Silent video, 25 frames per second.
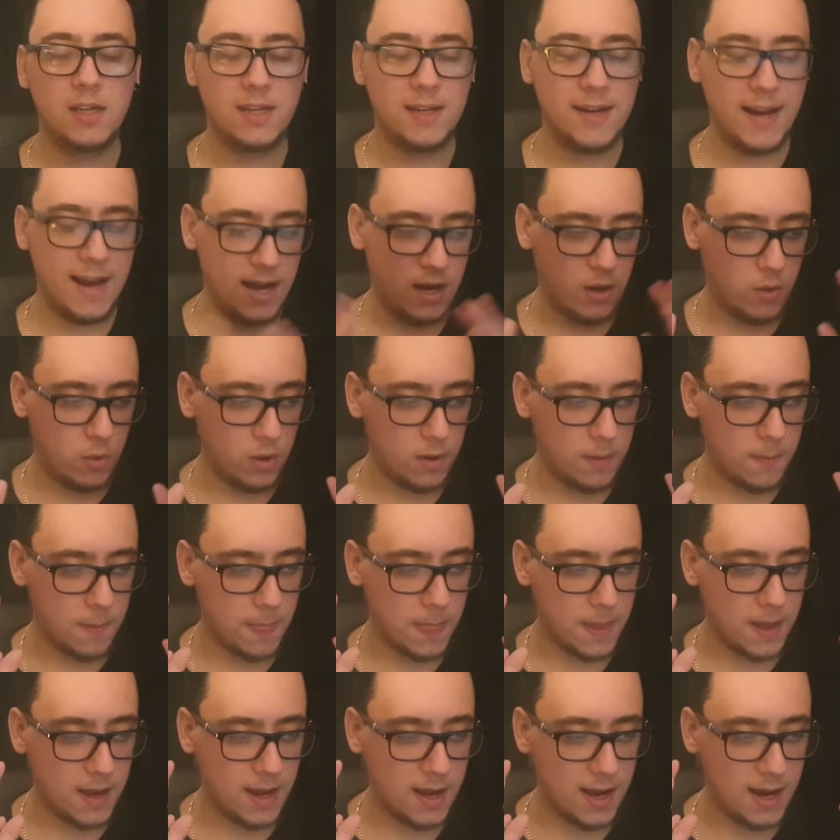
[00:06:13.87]
Now,
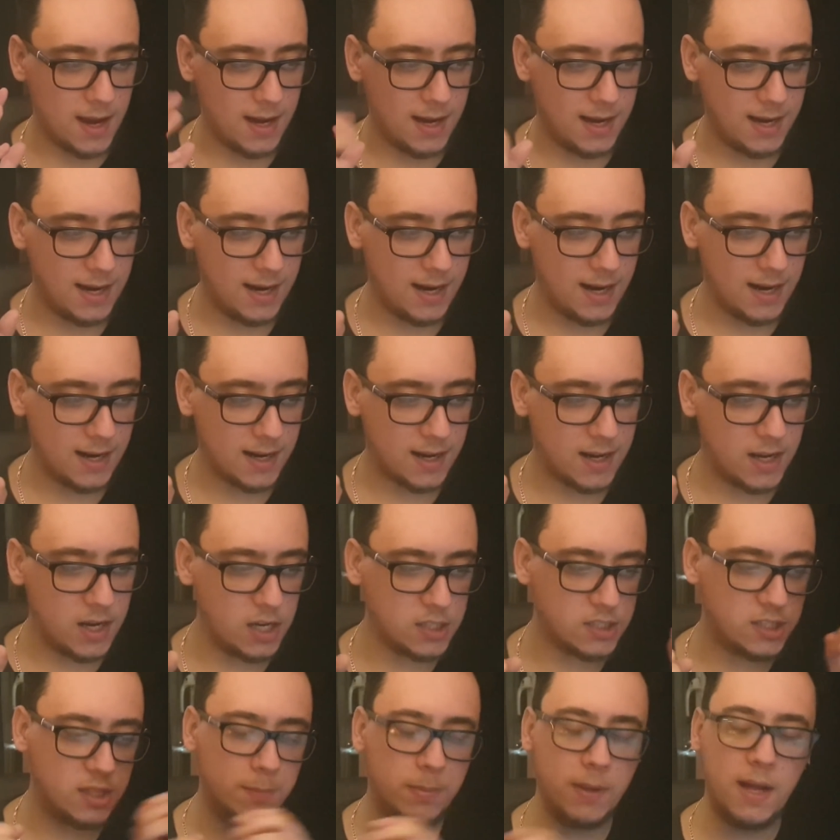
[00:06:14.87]

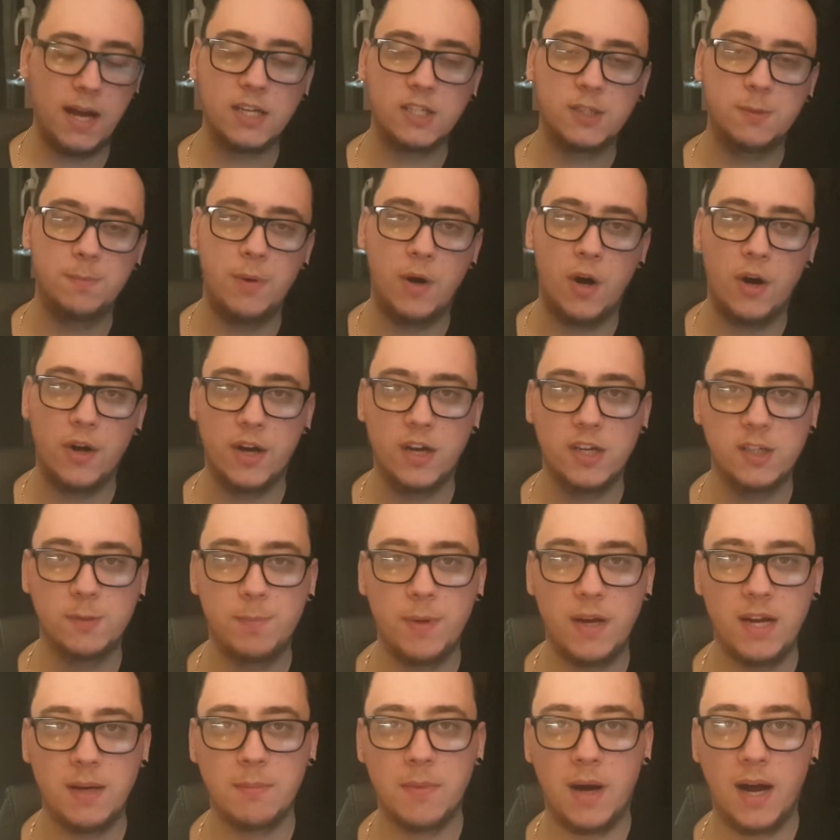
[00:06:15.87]
Curse of the Black Spot has
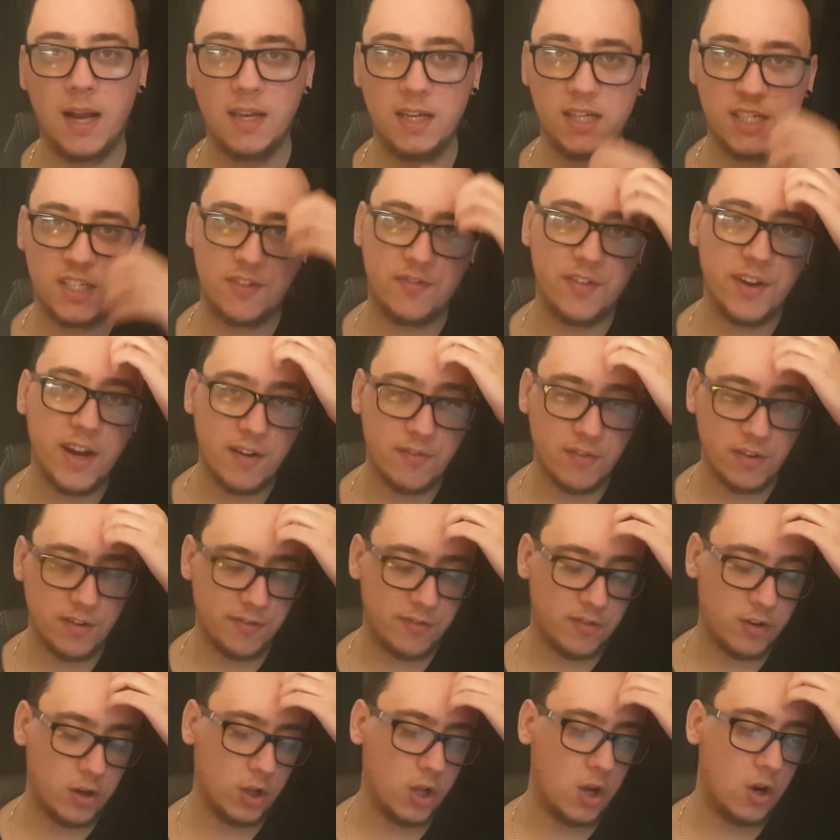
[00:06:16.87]
been my least favourite
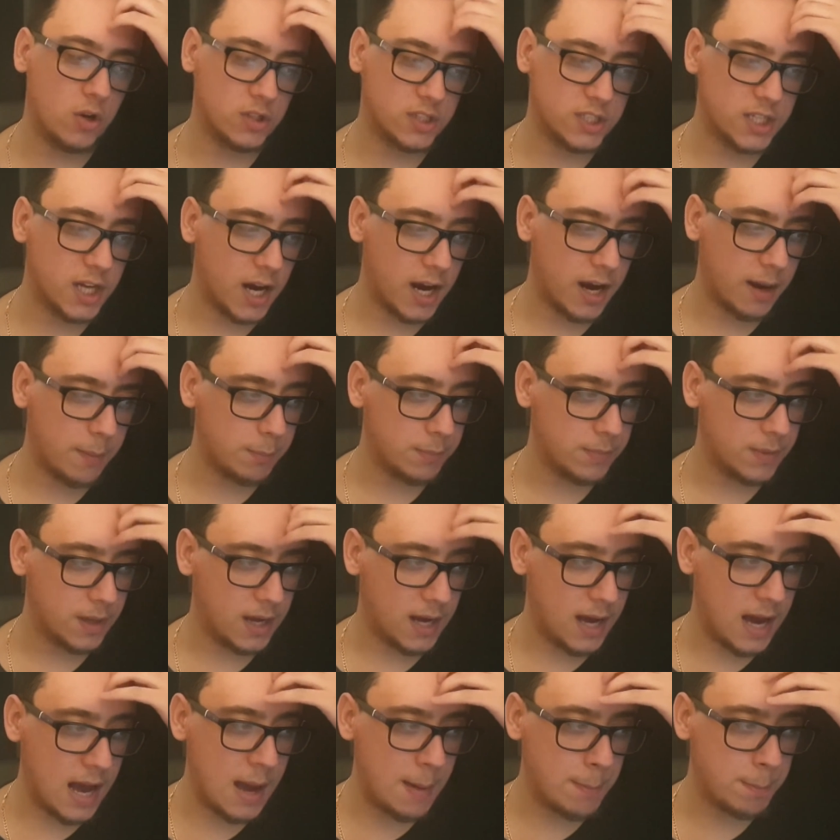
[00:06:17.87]
for a long time,
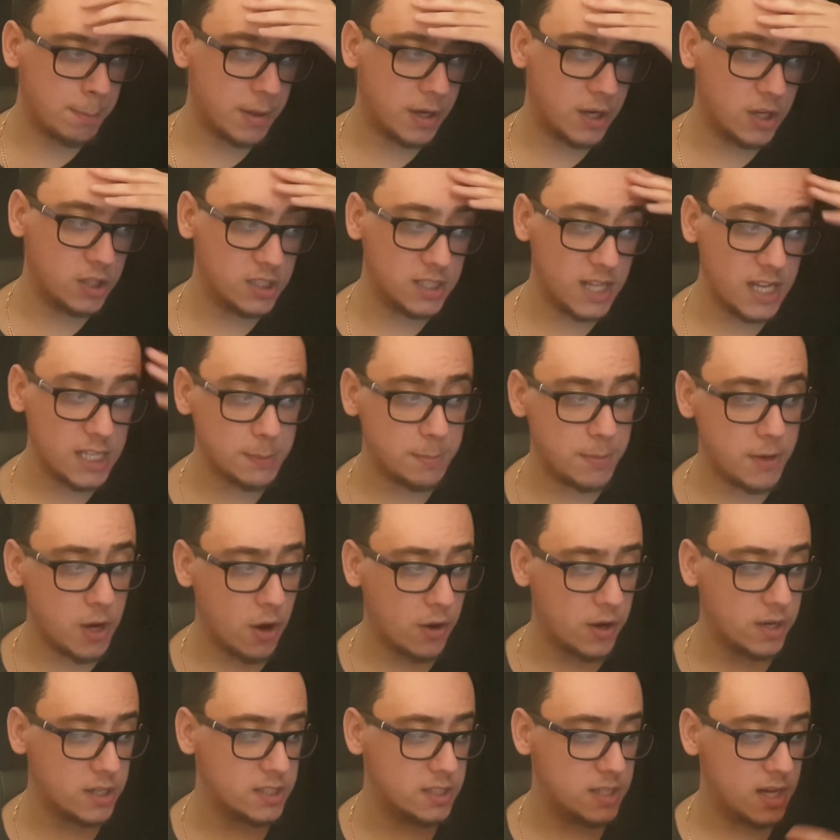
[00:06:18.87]
because let's be
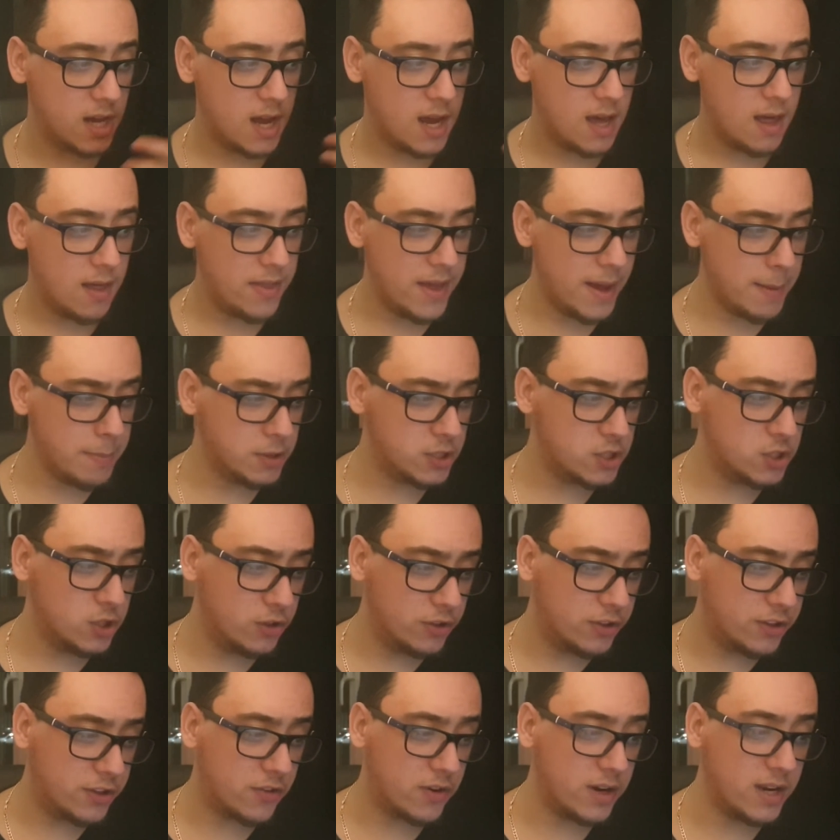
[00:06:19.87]
honest, the
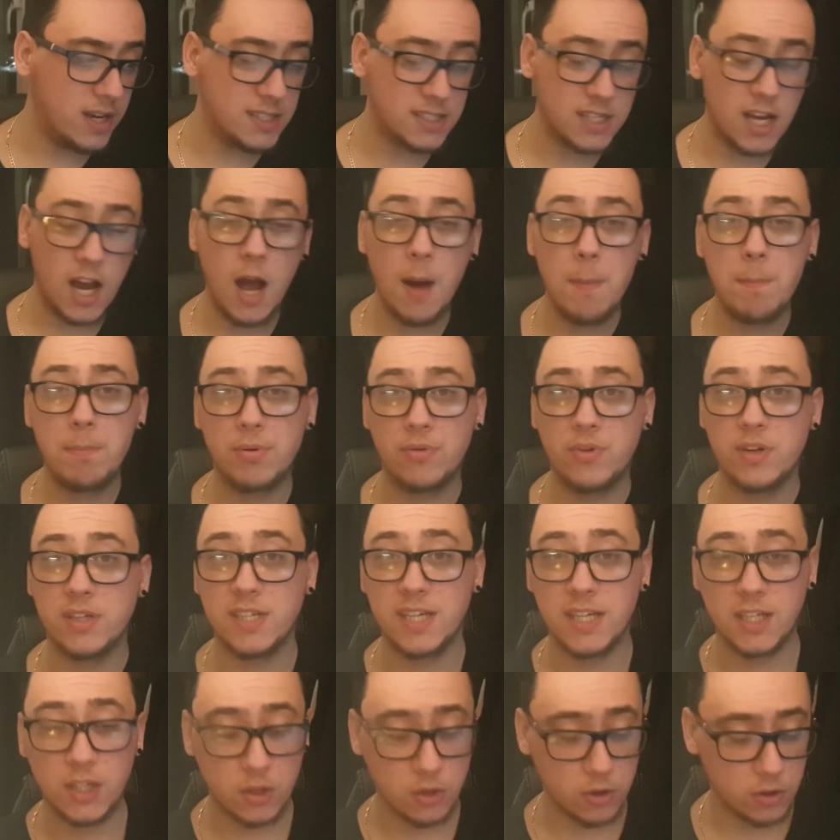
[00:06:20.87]
episode 3s are
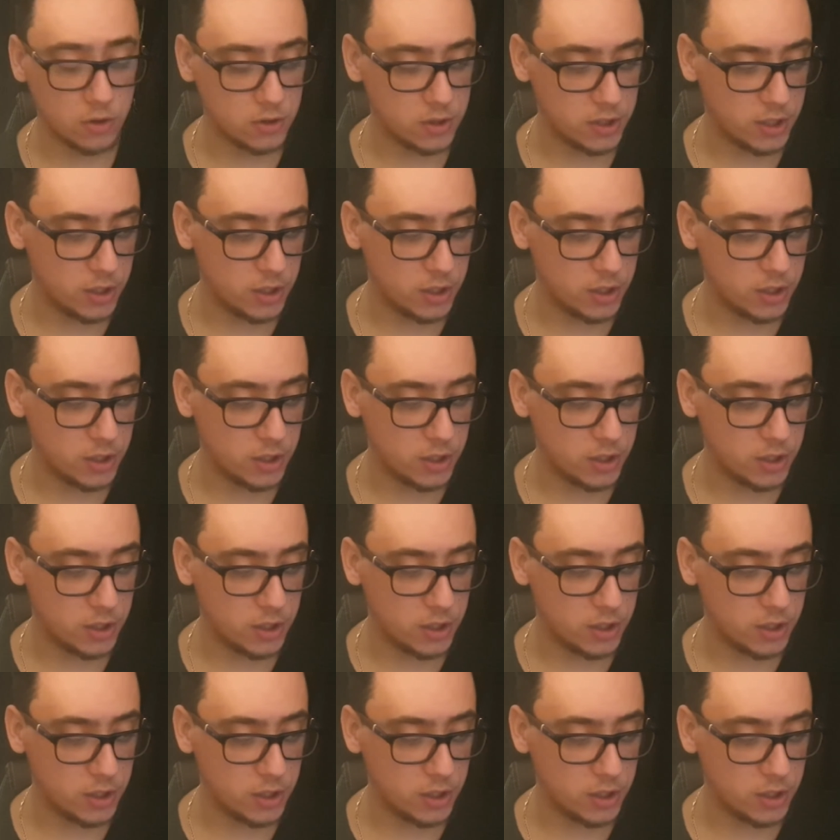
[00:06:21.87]
pretty good.